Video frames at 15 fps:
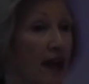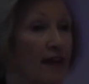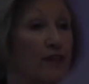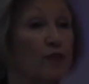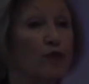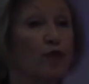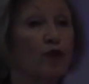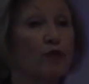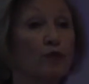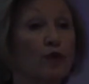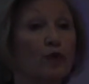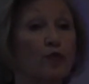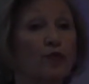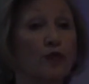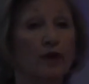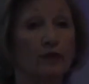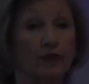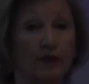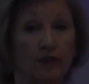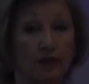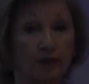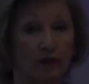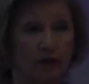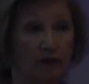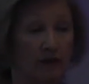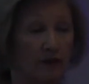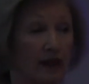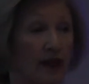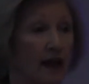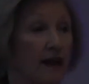and the Lord will run with you
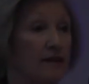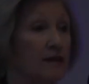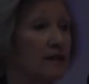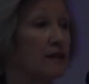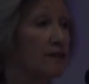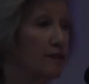and